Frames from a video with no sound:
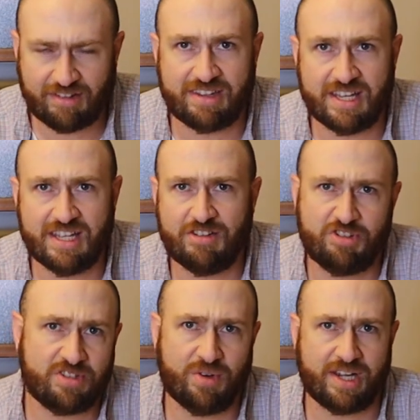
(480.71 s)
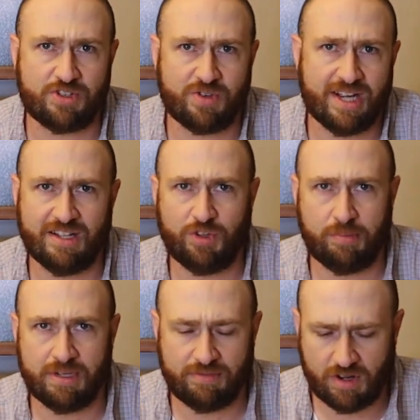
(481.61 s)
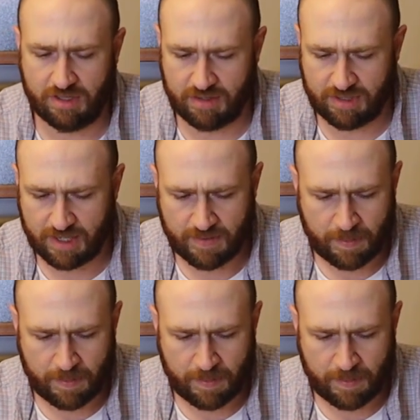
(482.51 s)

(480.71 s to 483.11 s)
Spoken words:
on the end just so I could try a little bit of all of it.